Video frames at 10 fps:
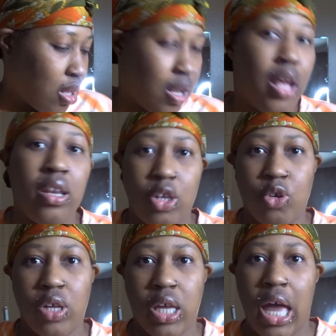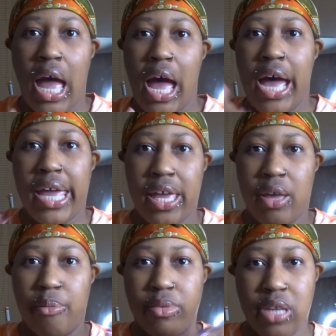Like literally, I
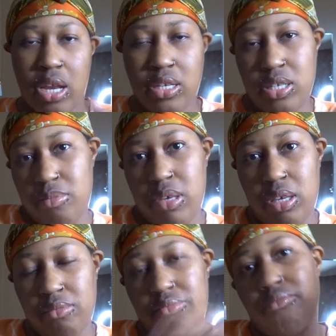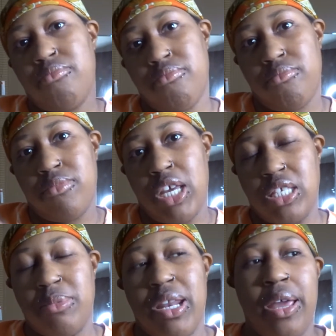am Donna CB.
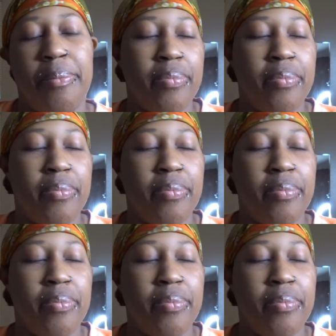That's my name.